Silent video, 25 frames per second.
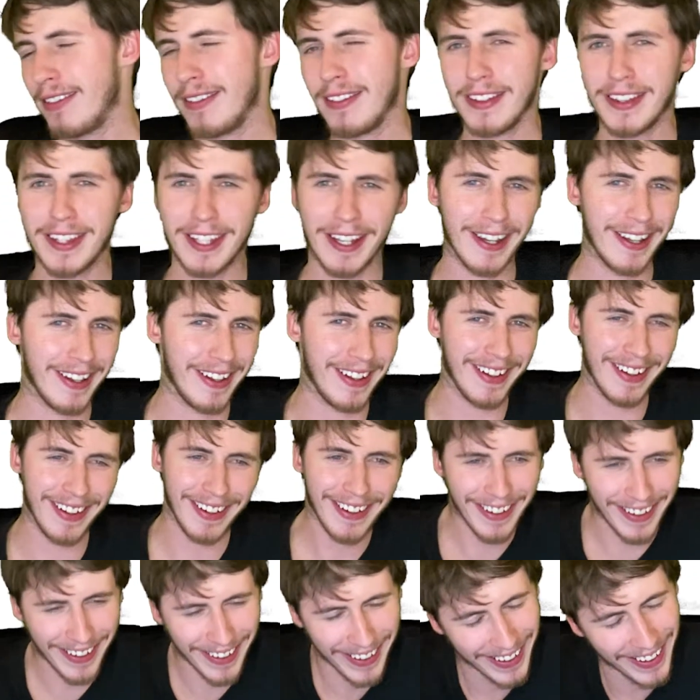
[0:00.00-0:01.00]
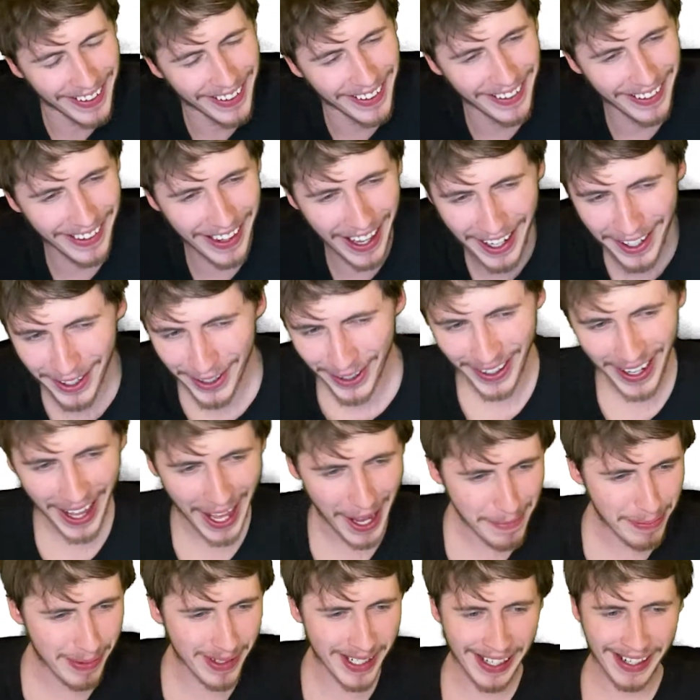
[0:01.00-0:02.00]
That could
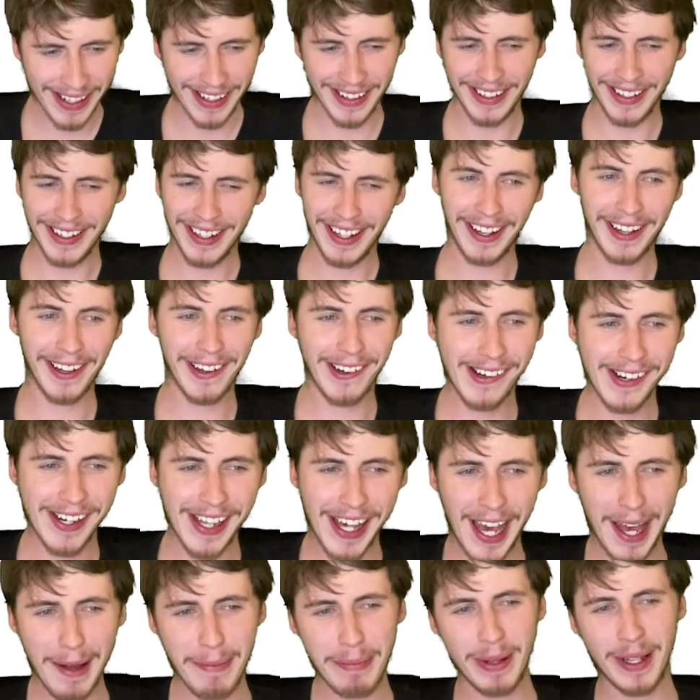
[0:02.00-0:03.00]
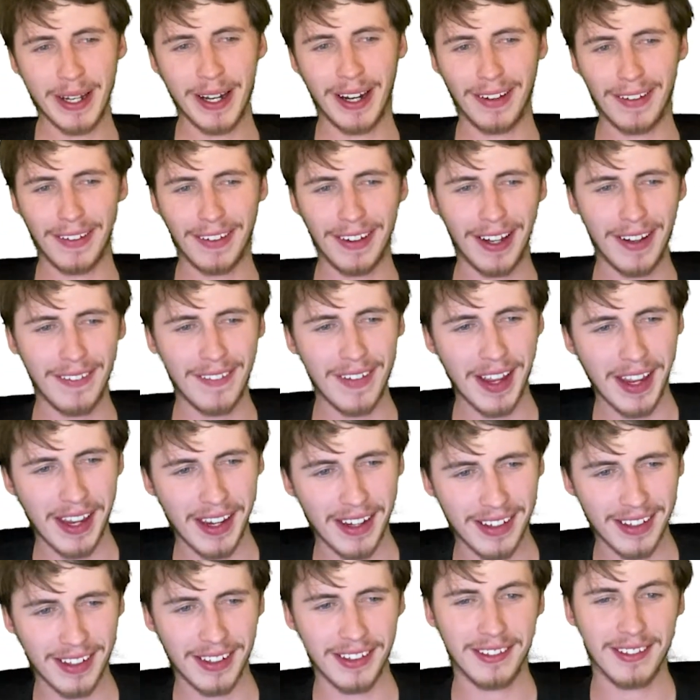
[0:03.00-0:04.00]
happen. It could happen.
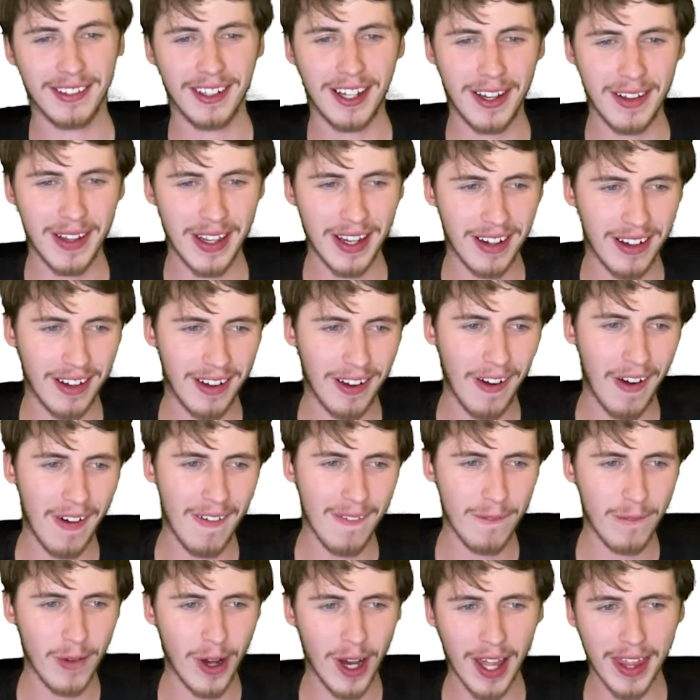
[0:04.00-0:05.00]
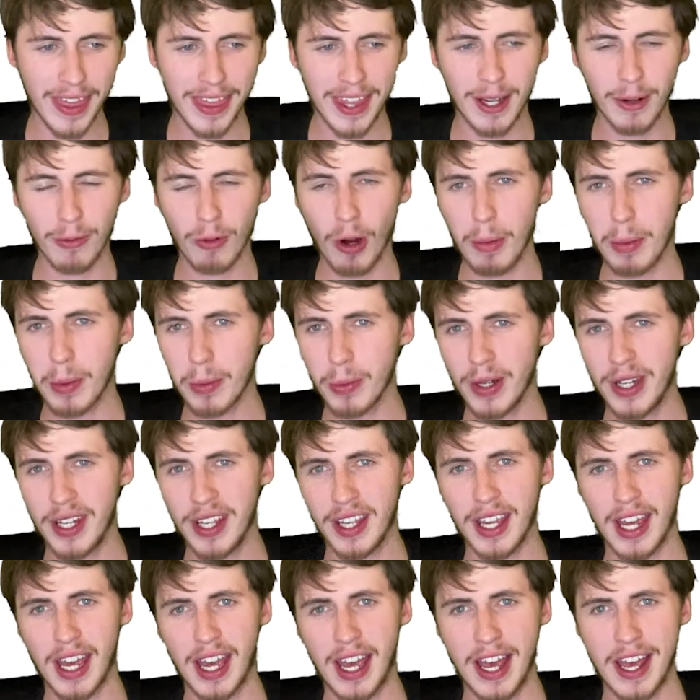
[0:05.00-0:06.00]
I think Robert
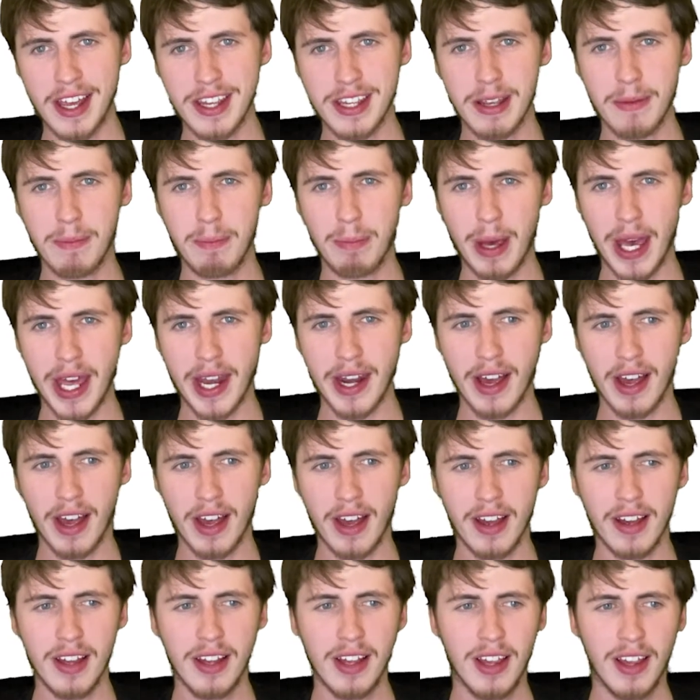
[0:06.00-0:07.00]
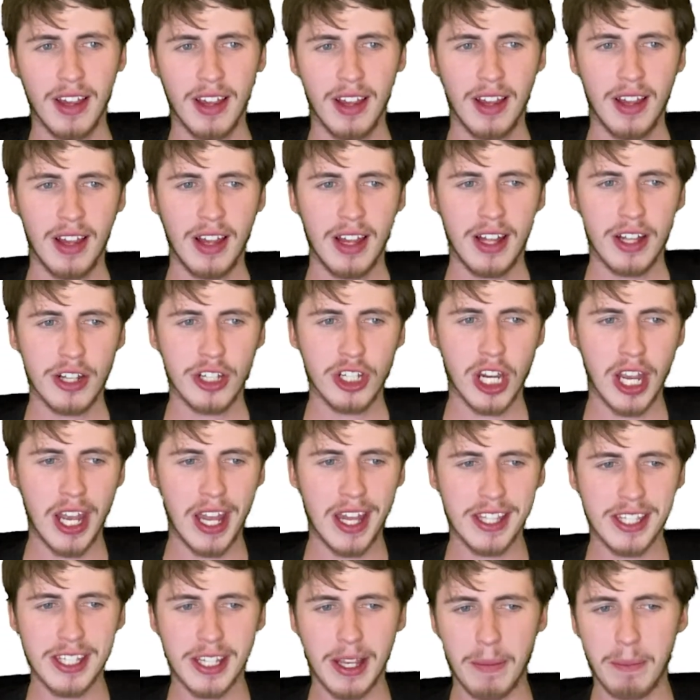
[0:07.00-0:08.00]
Whittaker has a better
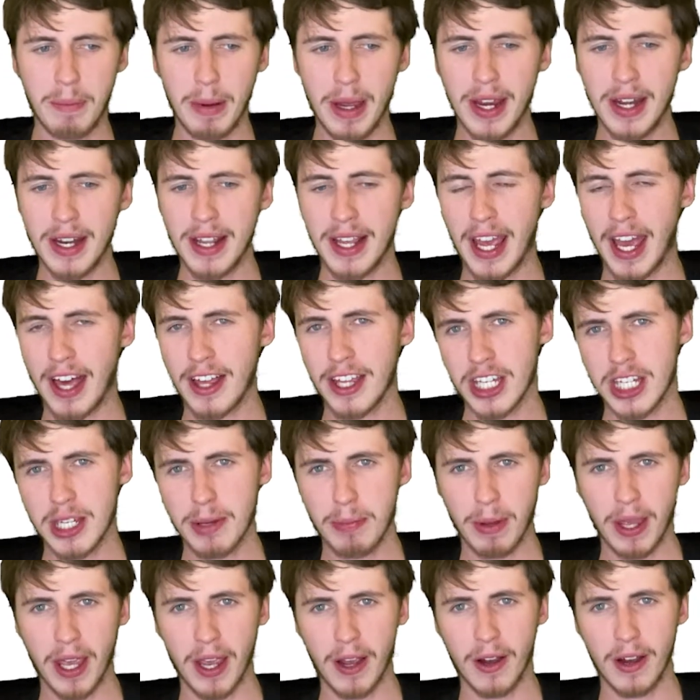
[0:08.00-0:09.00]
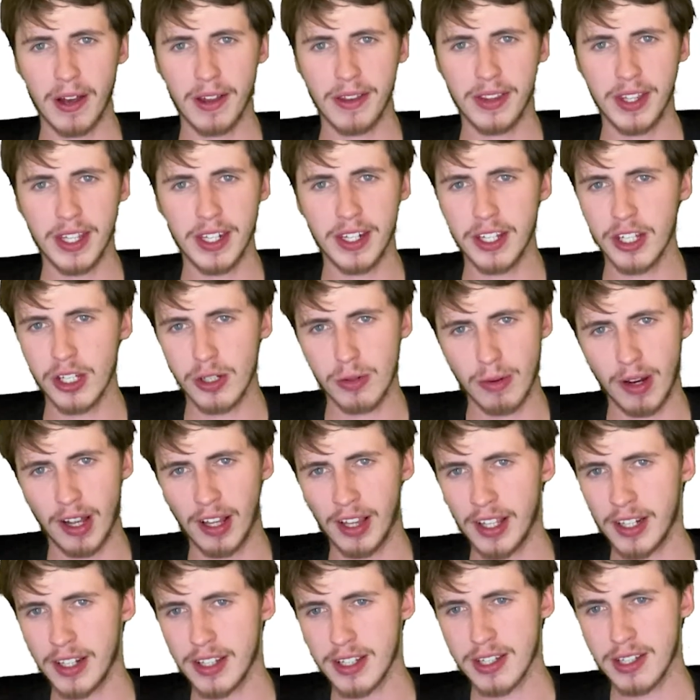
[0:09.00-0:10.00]
chance at beating Alex Pereira than
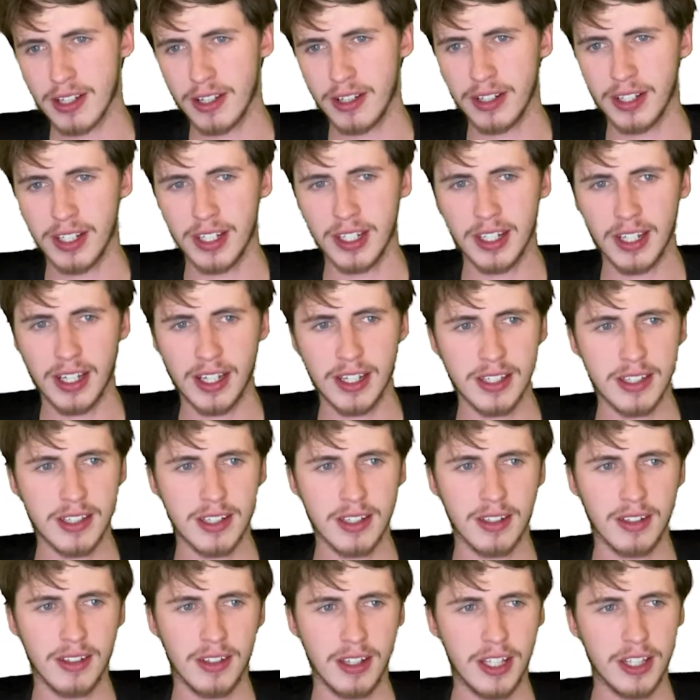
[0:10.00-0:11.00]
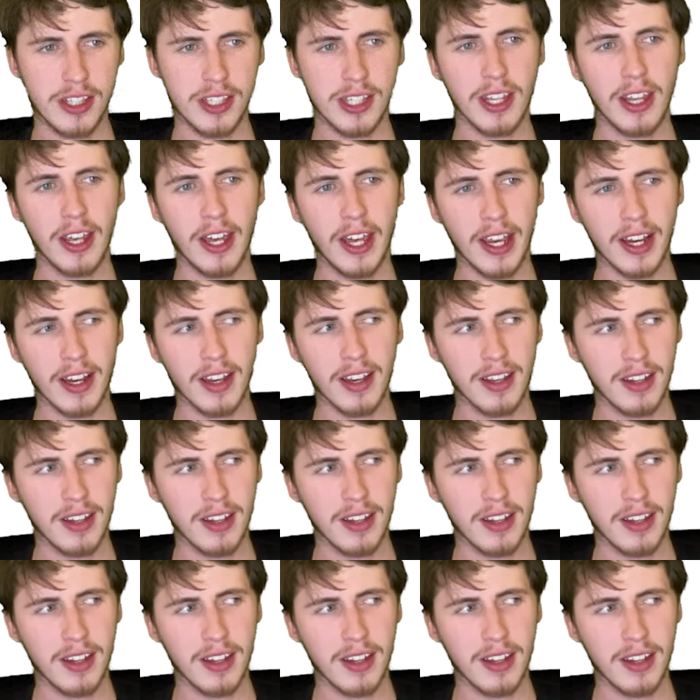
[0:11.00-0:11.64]
Ciryl Adesanya does. It's like,